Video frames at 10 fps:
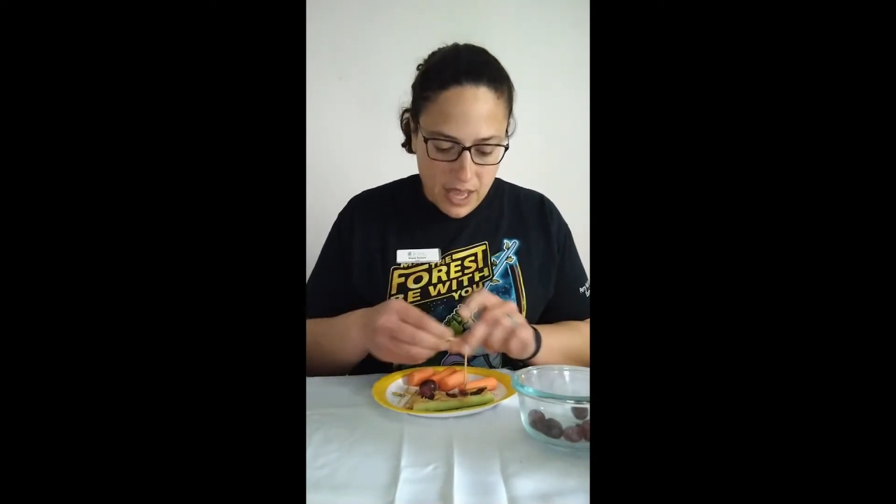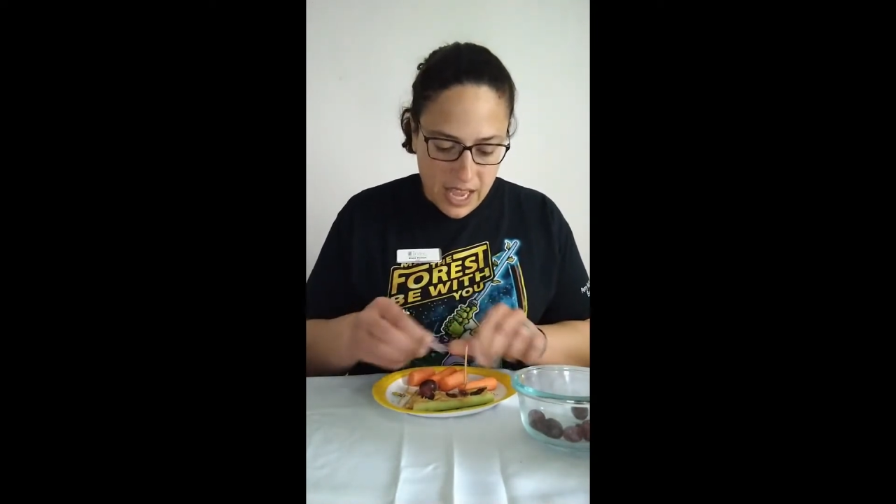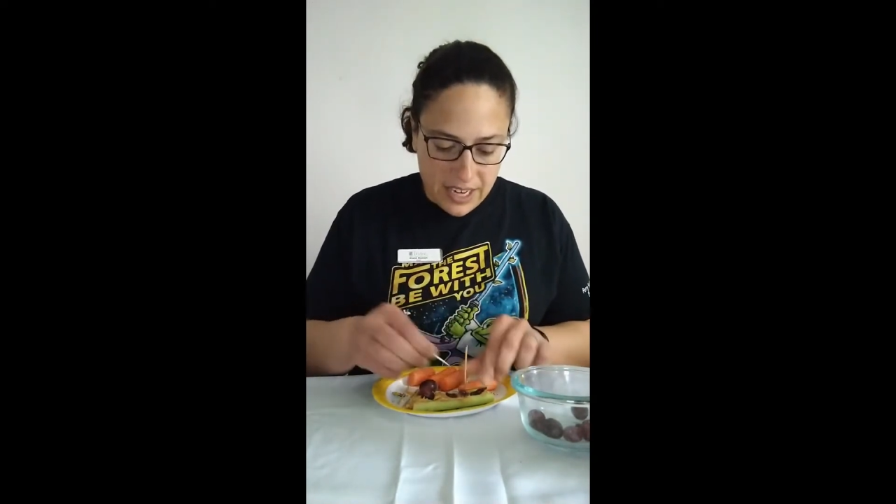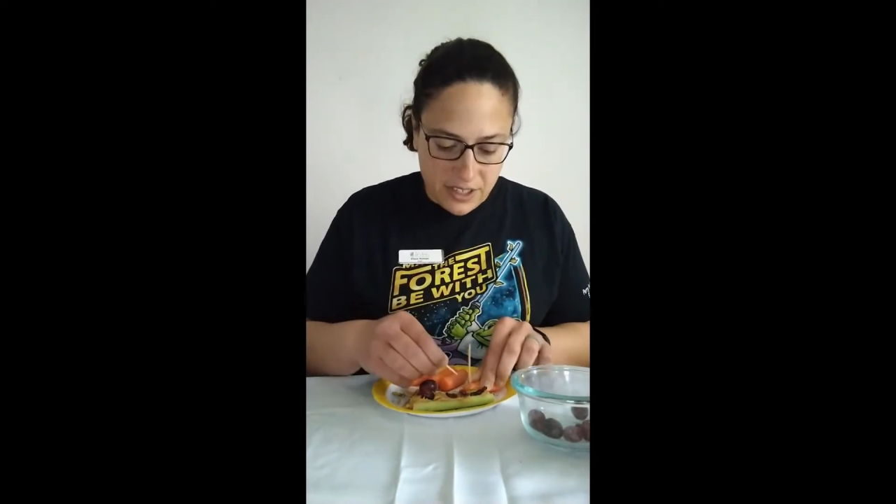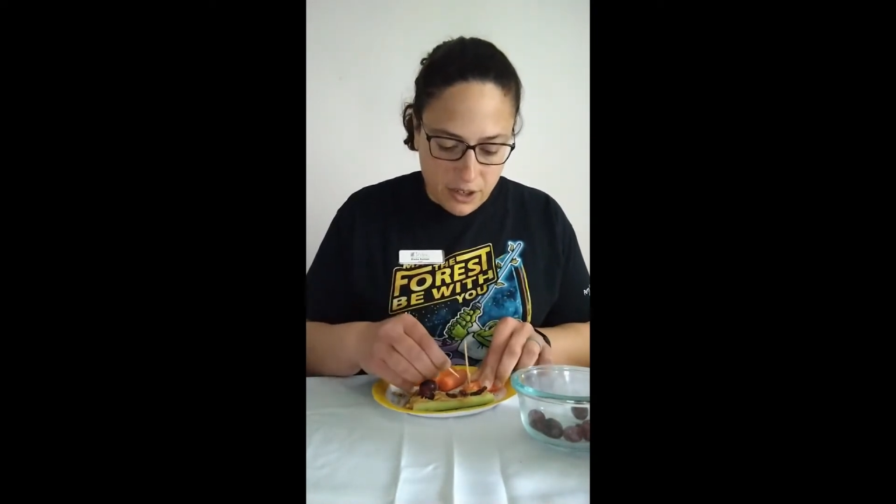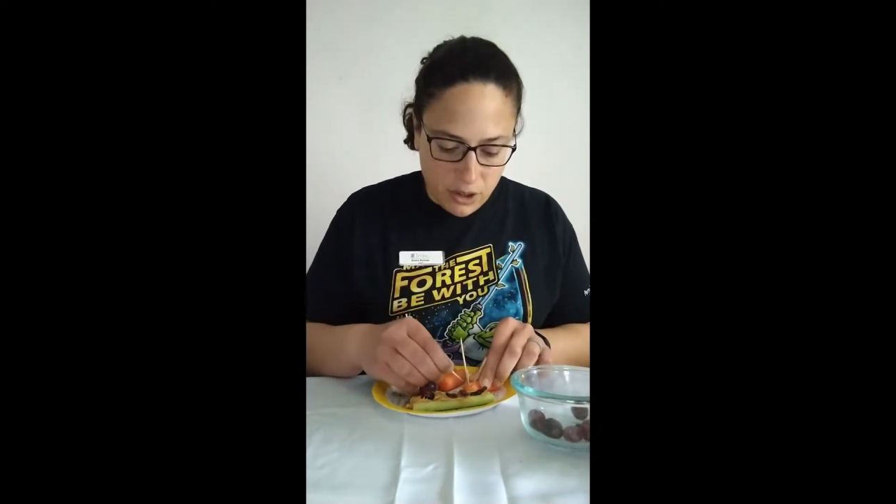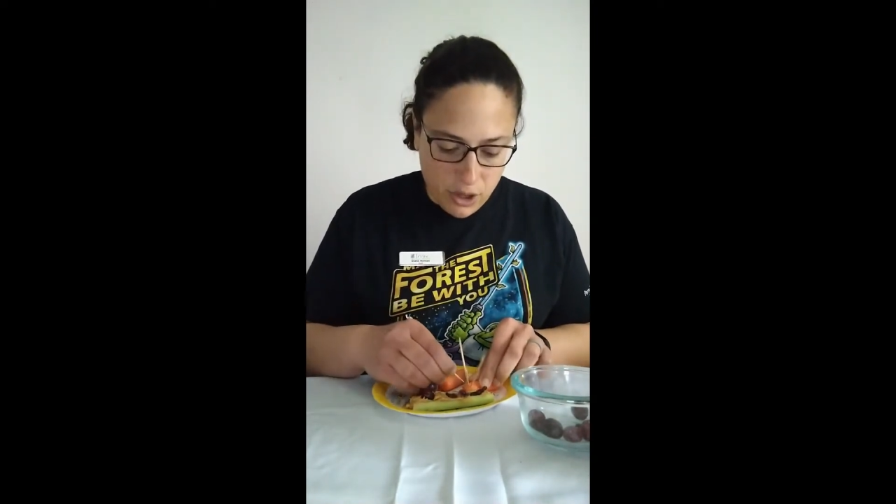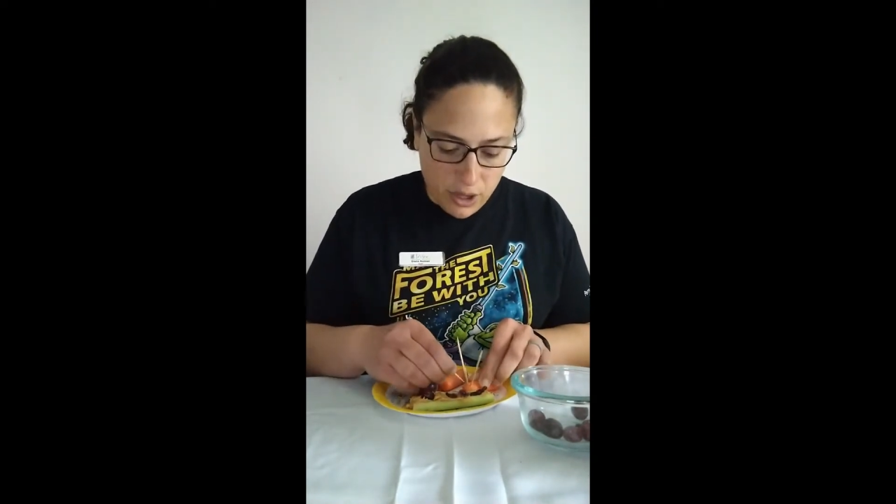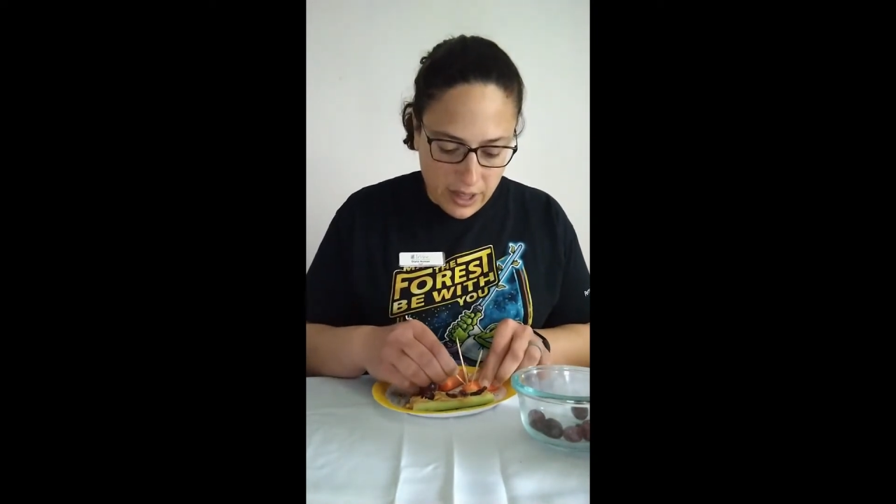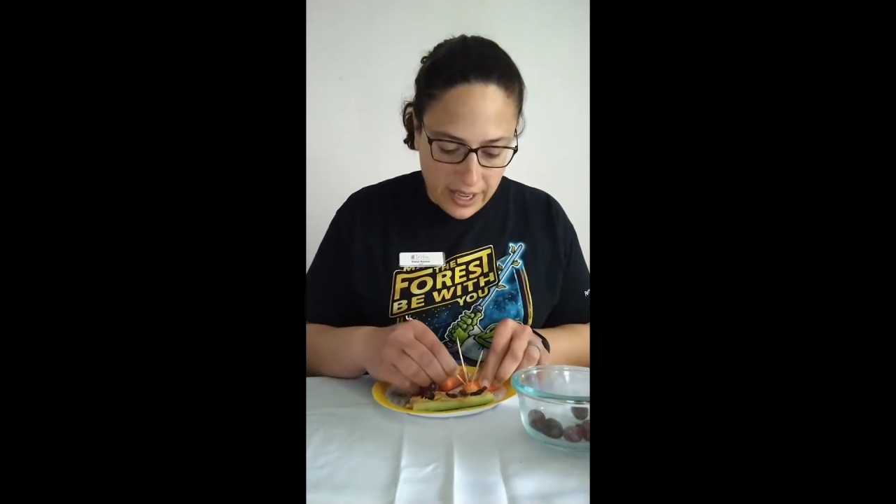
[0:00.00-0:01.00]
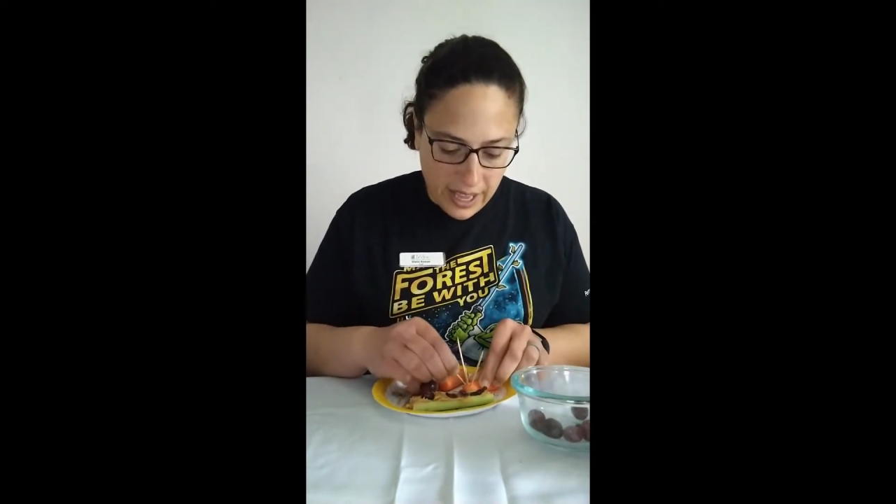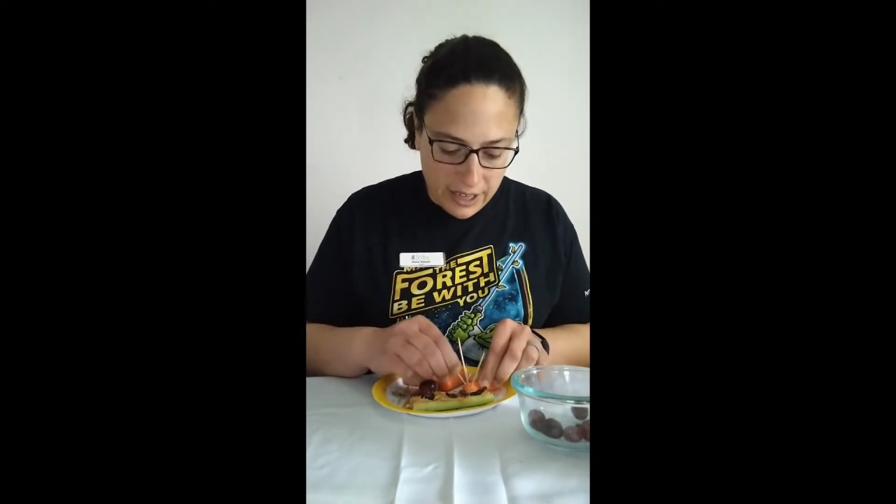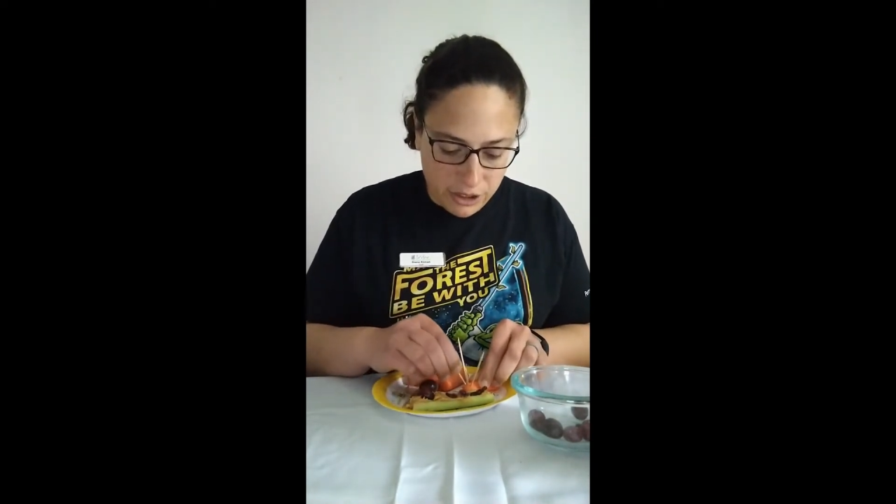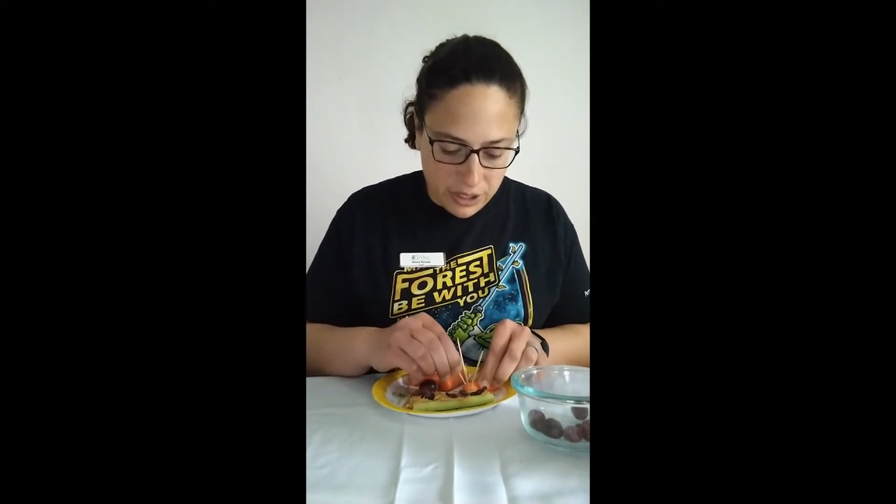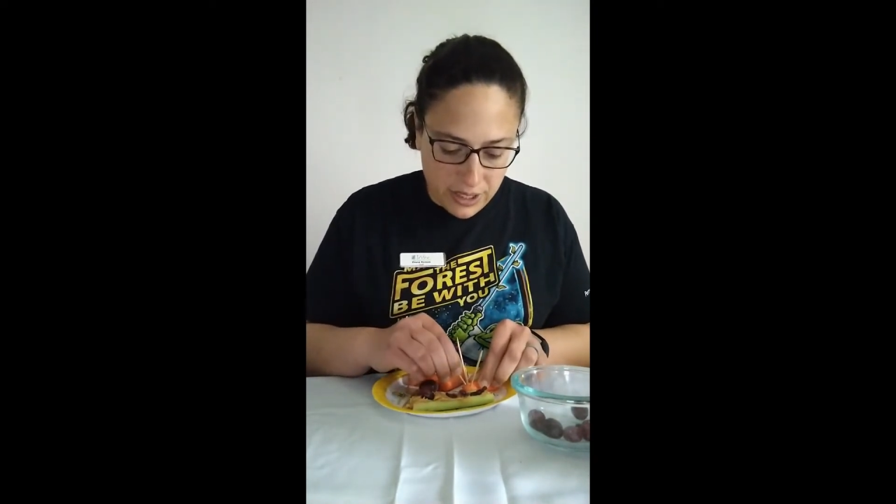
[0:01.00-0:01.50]
And it's going to look like
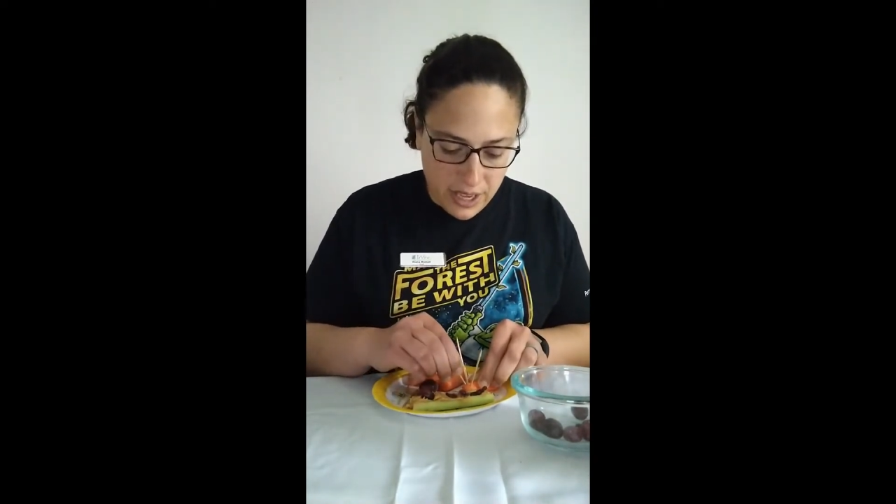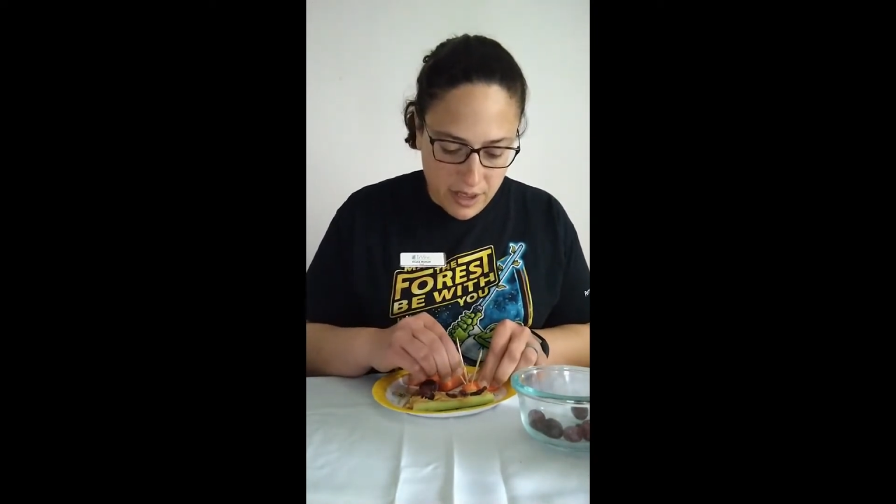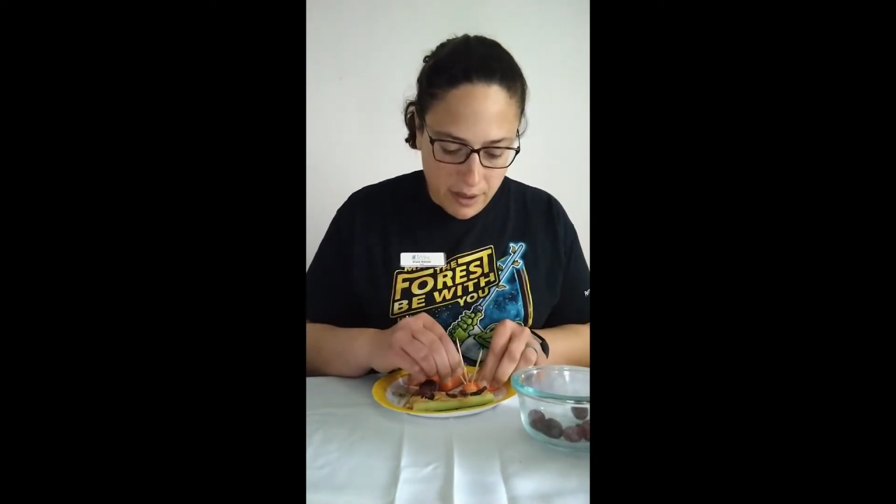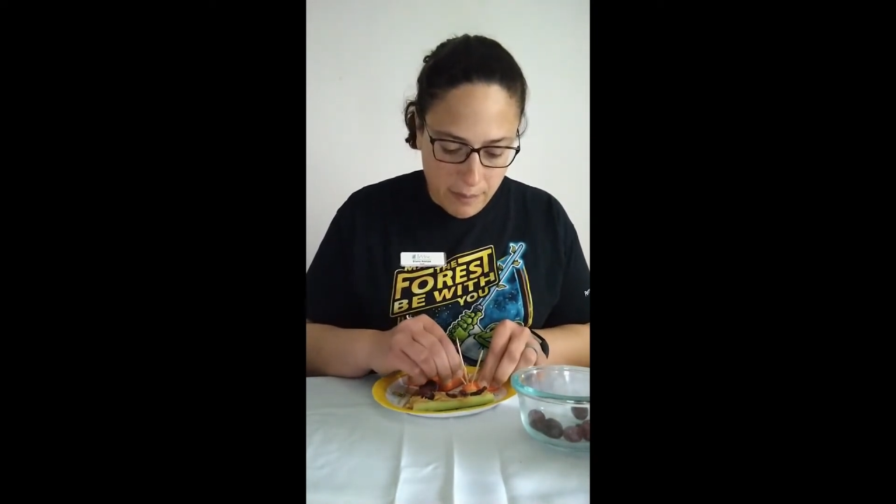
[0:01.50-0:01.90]
actually